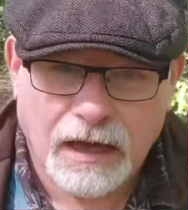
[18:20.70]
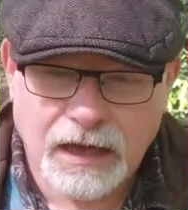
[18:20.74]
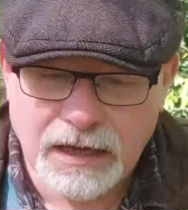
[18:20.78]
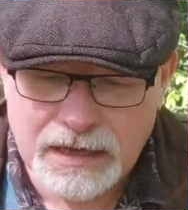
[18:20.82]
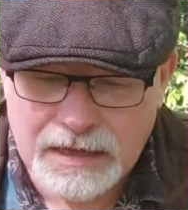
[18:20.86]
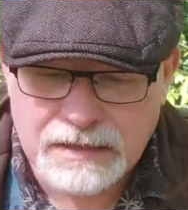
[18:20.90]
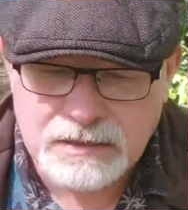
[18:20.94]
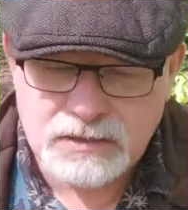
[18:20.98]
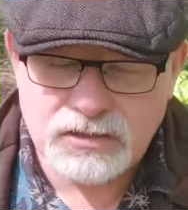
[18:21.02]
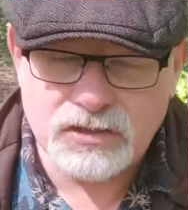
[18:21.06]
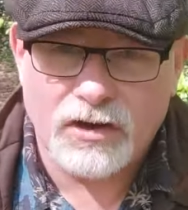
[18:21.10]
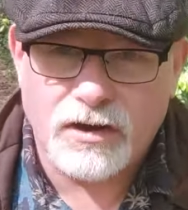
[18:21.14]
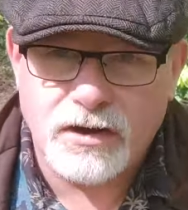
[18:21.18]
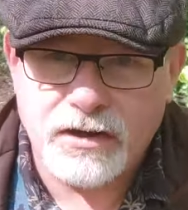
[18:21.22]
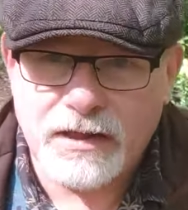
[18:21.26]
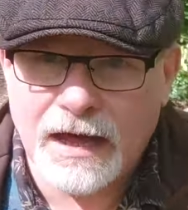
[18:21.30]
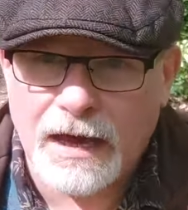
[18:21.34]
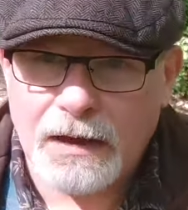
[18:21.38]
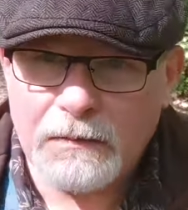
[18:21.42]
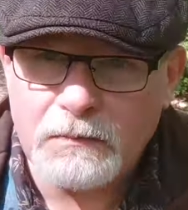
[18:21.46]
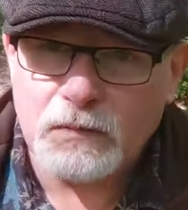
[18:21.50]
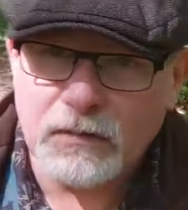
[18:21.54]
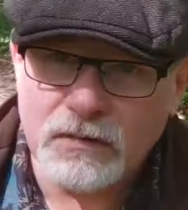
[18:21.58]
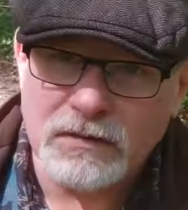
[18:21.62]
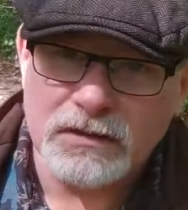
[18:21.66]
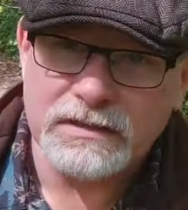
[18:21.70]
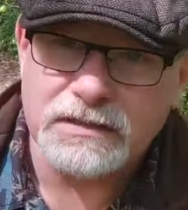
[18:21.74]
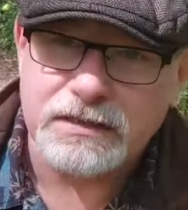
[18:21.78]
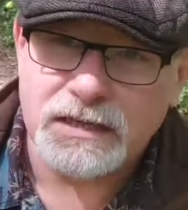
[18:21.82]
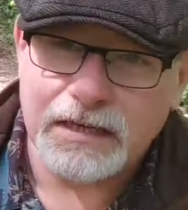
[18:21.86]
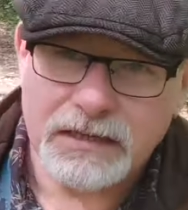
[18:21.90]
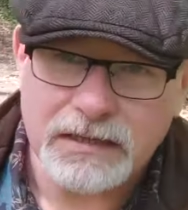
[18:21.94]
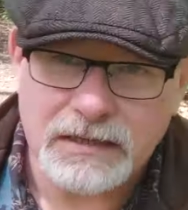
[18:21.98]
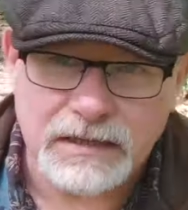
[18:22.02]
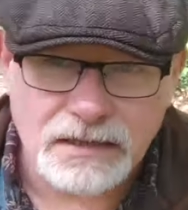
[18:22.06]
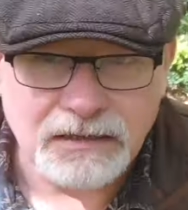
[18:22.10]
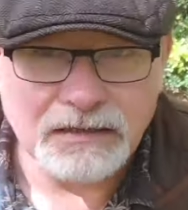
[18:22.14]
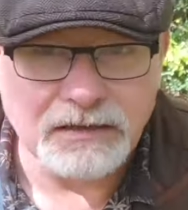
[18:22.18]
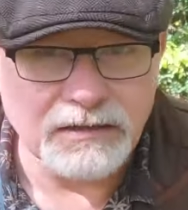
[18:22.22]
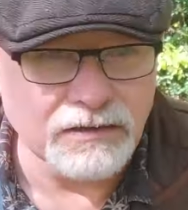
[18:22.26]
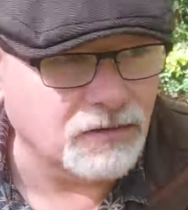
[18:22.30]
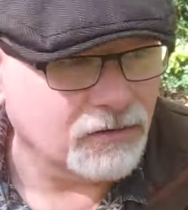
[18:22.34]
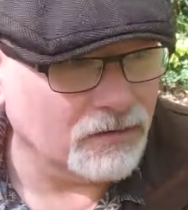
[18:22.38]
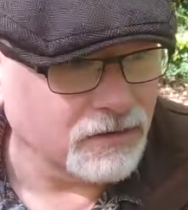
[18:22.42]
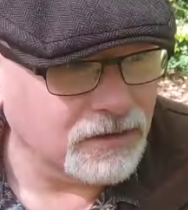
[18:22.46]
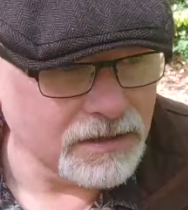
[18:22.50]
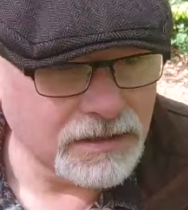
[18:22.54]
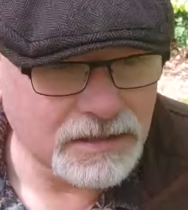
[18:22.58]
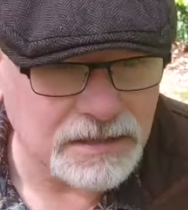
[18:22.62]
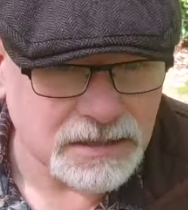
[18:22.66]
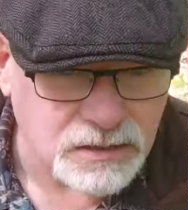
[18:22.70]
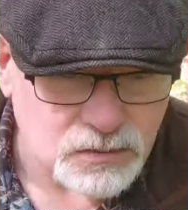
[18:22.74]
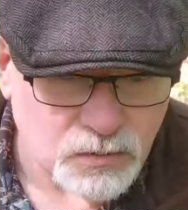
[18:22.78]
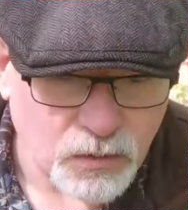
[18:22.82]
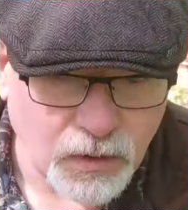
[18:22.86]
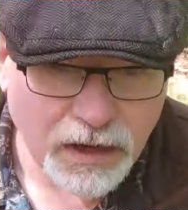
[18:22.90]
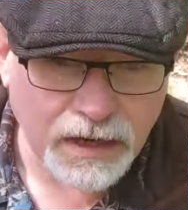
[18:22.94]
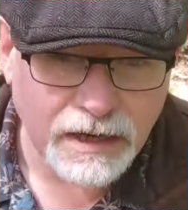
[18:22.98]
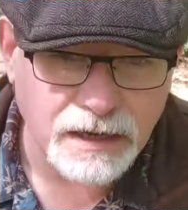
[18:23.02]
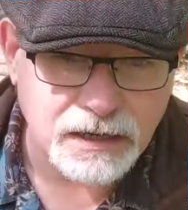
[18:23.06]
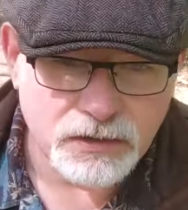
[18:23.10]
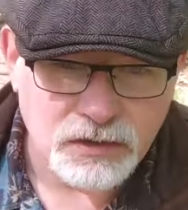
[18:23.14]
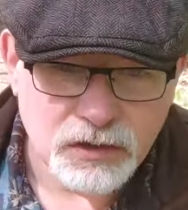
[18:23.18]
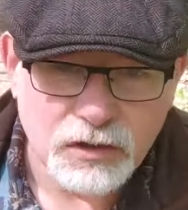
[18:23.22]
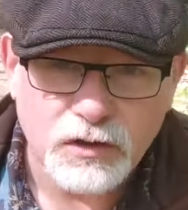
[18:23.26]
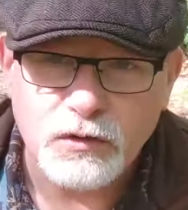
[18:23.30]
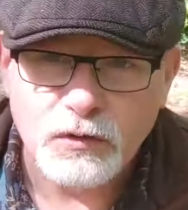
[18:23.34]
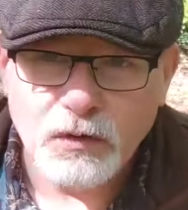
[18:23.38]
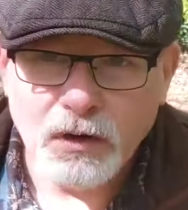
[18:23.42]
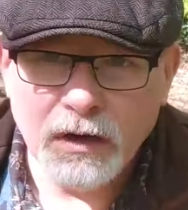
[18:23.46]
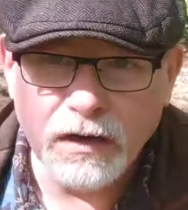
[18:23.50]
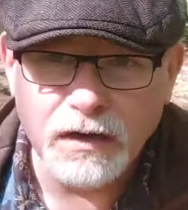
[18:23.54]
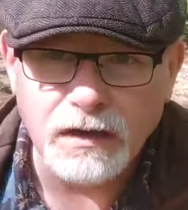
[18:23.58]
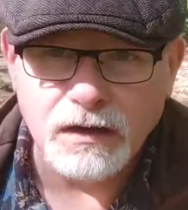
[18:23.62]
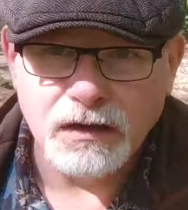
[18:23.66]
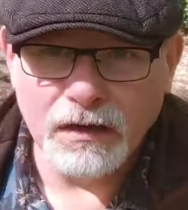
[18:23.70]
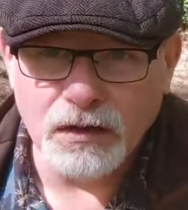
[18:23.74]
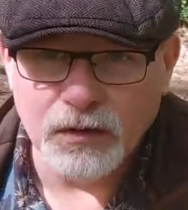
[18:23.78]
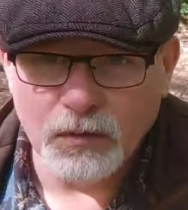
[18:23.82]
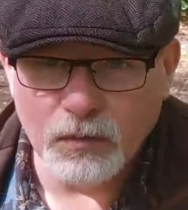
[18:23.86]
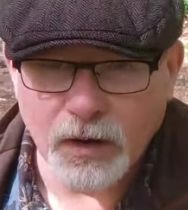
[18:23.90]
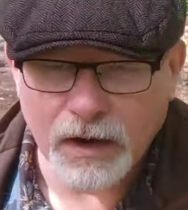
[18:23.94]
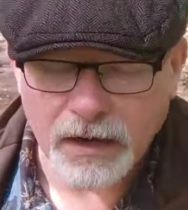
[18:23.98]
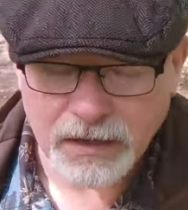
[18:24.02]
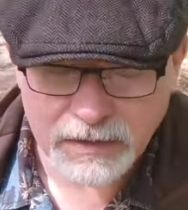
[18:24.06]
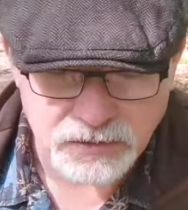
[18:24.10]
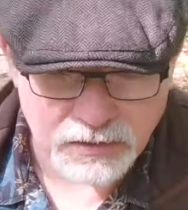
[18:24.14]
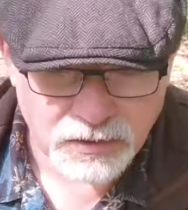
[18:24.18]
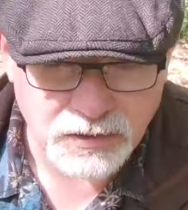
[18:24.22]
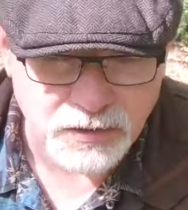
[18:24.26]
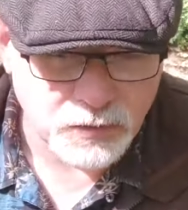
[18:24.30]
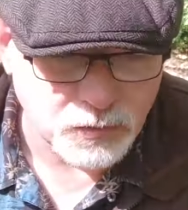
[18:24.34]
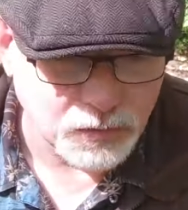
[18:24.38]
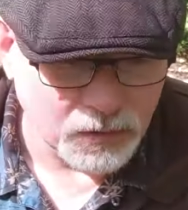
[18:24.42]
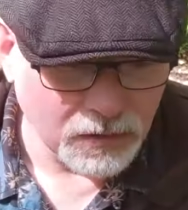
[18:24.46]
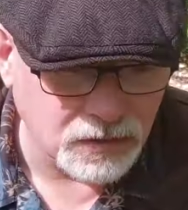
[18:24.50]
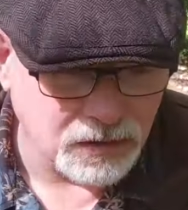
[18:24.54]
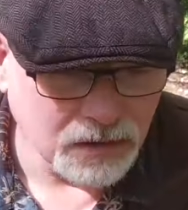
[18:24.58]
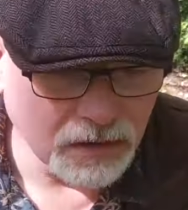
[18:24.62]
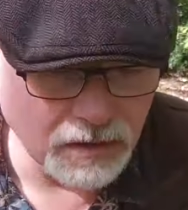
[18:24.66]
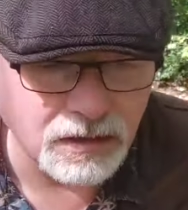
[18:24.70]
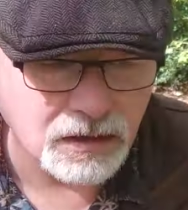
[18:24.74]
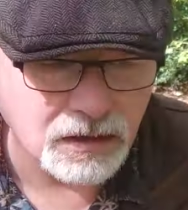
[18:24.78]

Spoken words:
I enjoy that much that, you know, this is why I do what I do.